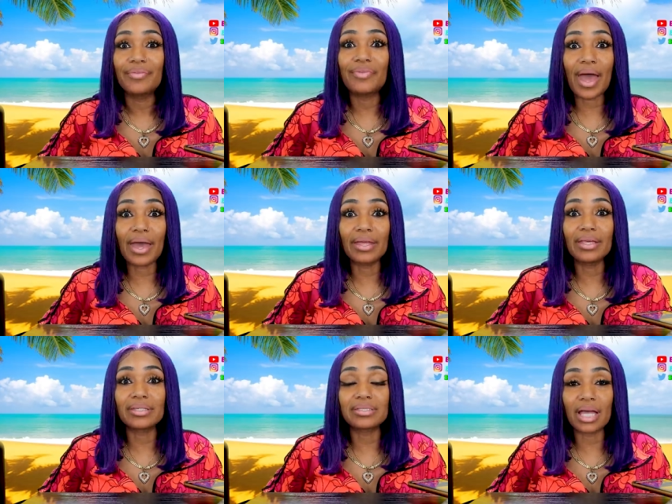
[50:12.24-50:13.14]
that
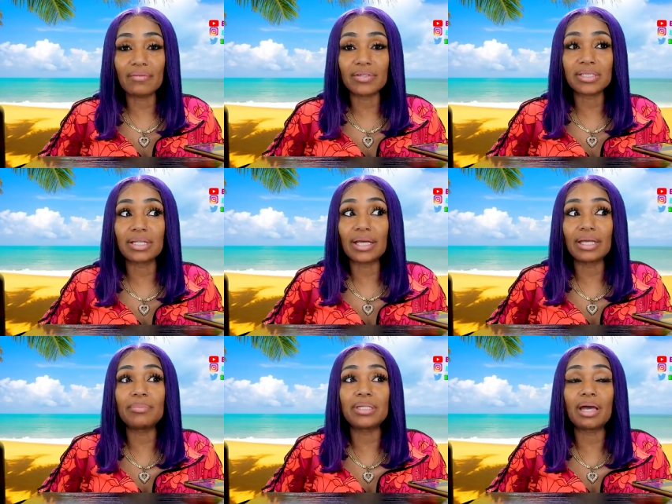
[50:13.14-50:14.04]
is devastating. That
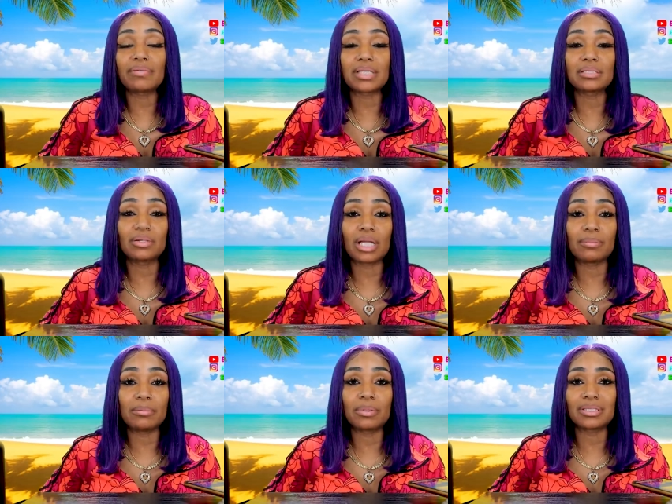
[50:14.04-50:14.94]
can be devastating to a lot of
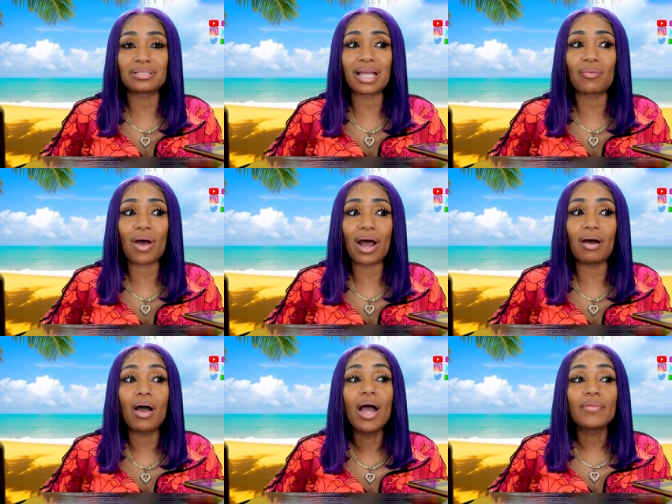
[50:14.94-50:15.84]
people because they're like,
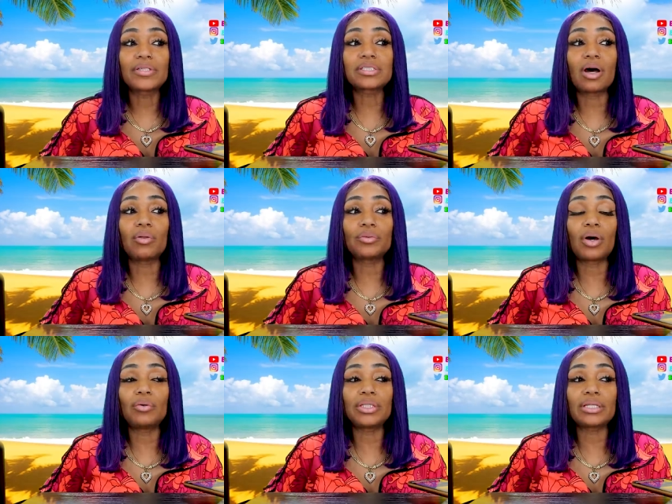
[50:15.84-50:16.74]
wow, this is the only,
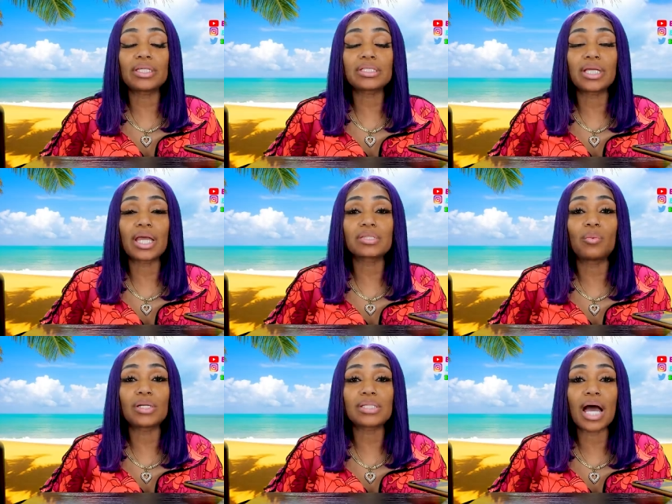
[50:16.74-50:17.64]
only get this chance
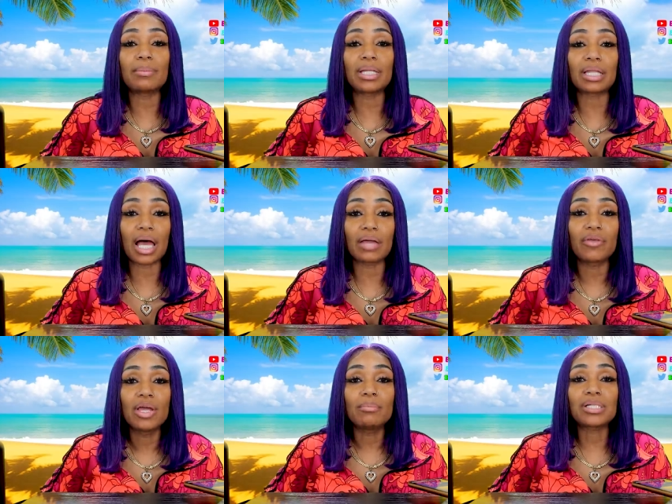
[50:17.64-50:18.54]
one time in
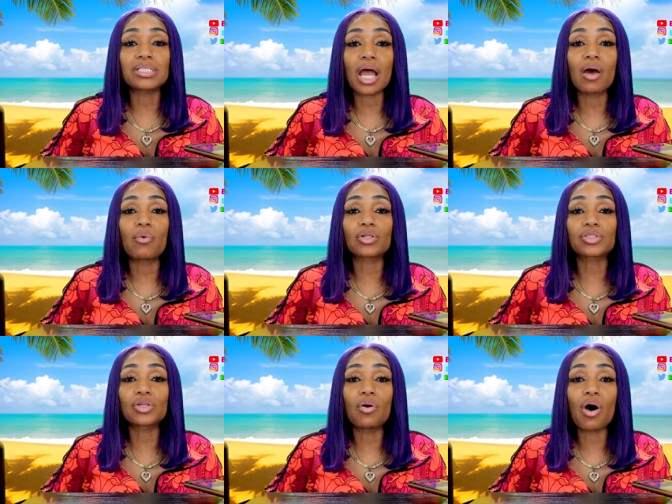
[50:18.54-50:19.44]
life. My child worked
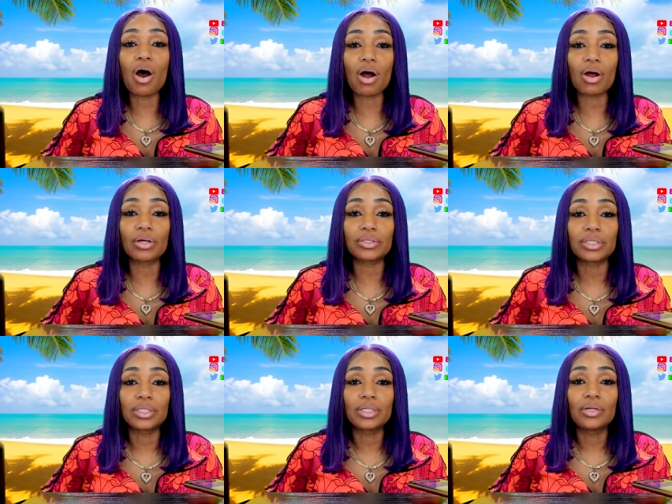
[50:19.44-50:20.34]
so hard
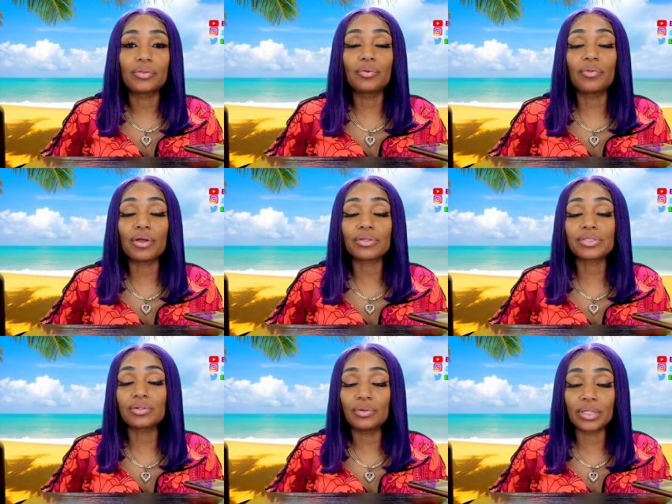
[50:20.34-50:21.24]
through their
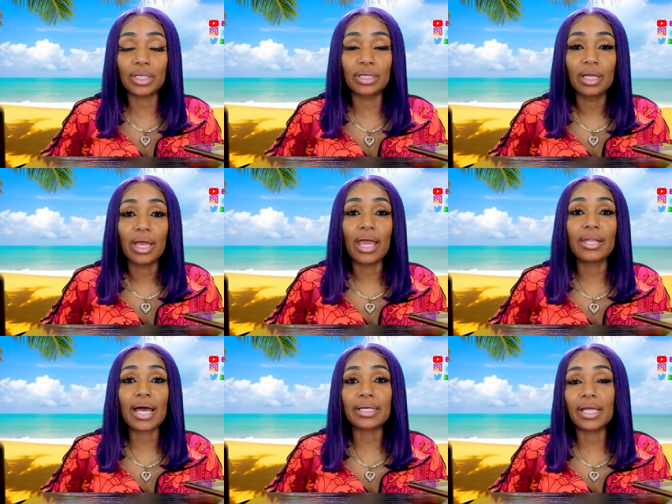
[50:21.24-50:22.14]
schooling
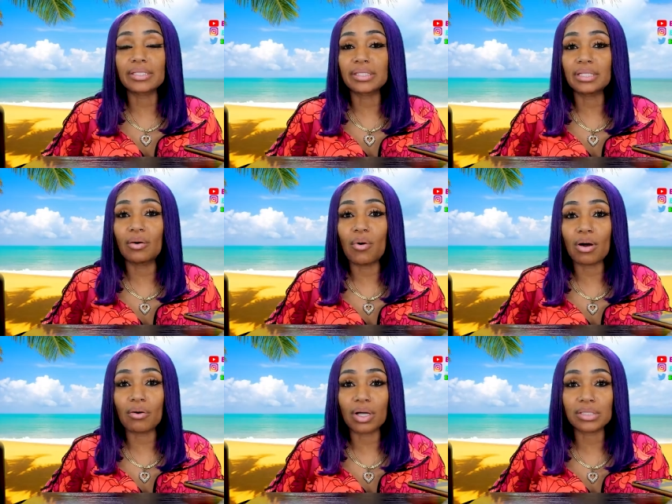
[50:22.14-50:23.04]
and I can't see them walk
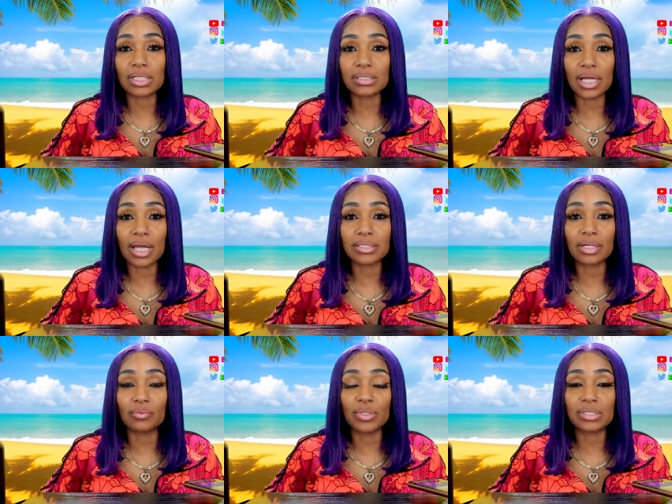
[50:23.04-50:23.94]
across that stage
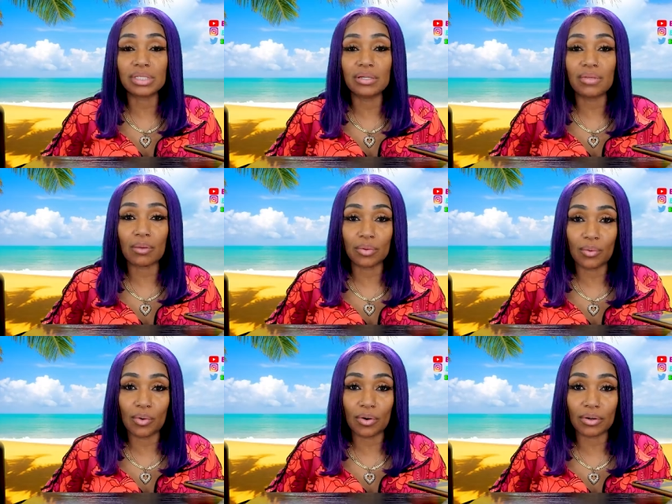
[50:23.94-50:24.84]
and receive that
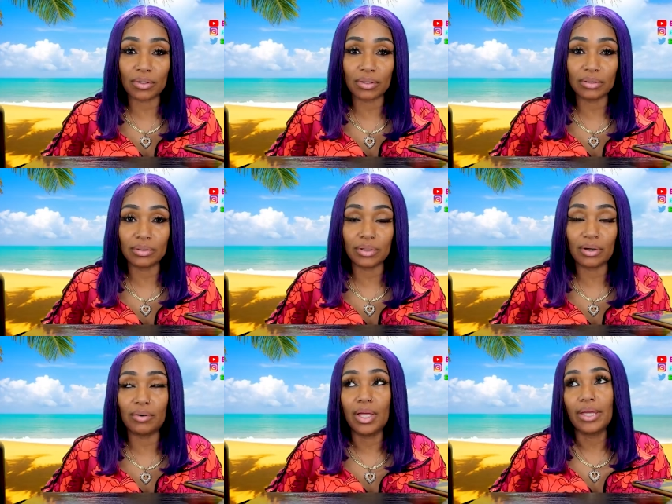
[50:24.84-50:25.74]
reward. You
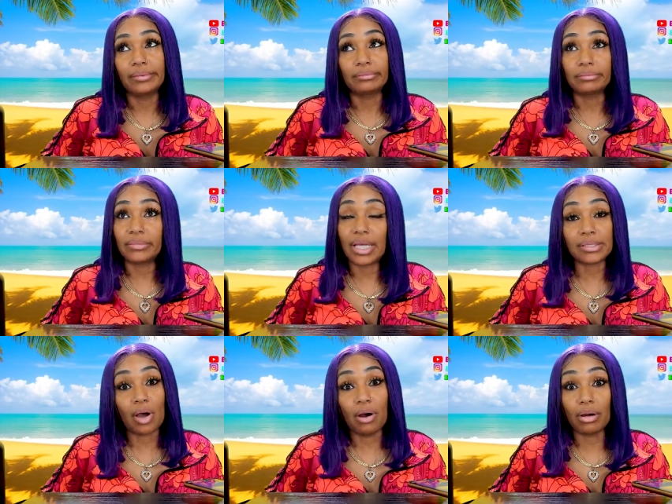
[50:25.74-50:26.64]
know,
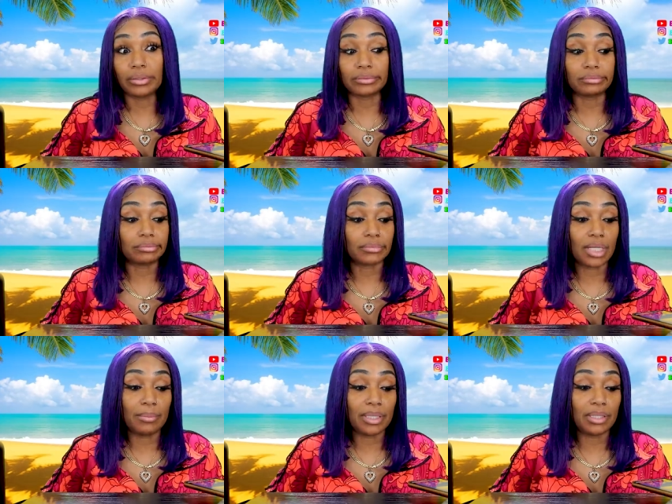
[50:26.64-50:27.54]
that's hard.
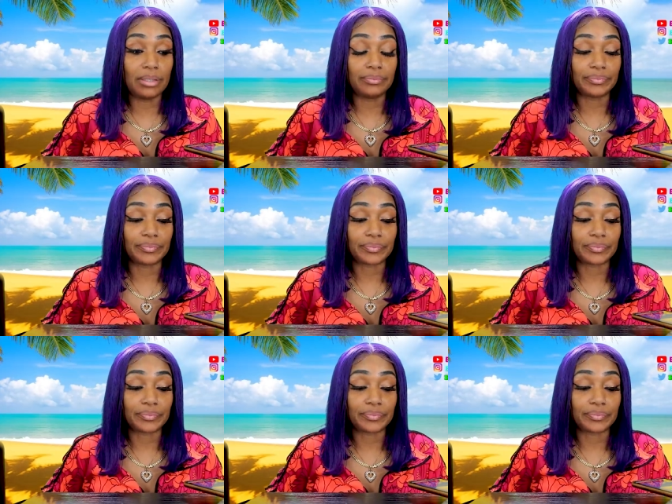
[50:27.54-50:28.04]
I mean,